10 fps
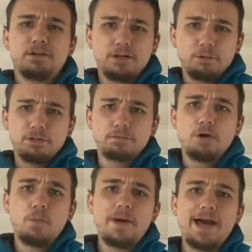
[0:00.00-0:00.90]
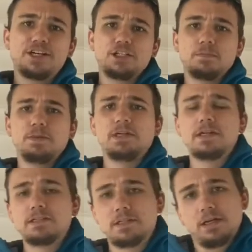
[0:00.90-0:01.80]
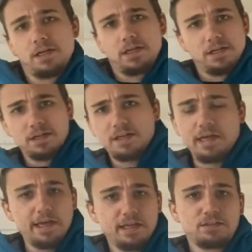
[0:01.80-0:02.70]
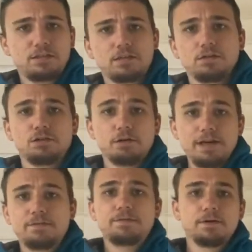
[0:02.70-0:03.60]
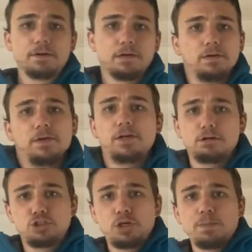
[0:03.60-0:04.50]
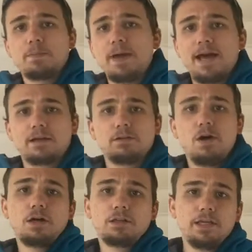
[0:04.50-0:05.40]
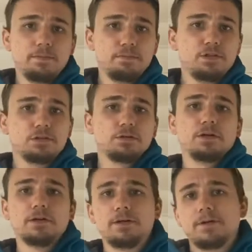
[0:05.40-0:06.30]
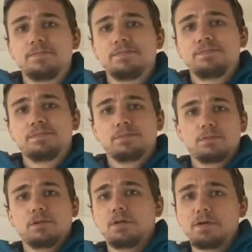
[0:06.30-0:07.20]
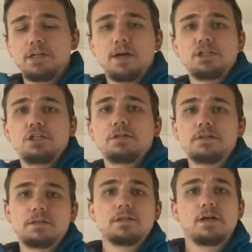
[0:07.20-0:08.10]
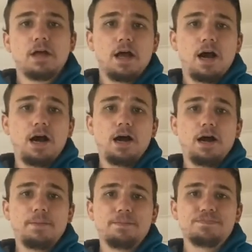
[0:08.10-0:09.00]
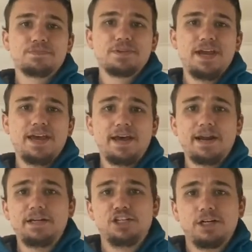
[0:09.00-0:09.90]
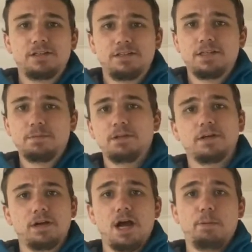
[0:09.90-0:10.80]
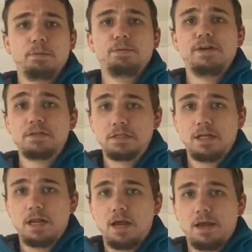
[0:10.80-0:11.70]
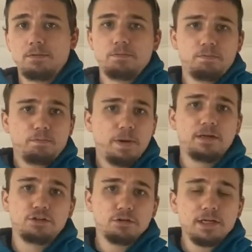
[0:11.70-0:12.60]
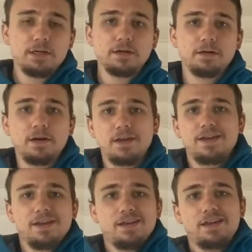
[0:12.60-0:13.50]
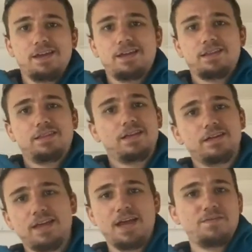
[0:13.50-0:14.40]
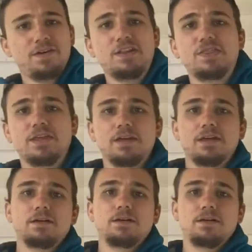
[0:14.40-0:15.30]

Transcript: you know, with the rope action, because it's great for, you know, trimming back long limbs or reductions. Um, and I checked some of the common places that I buy tree gear, and they didn't have anything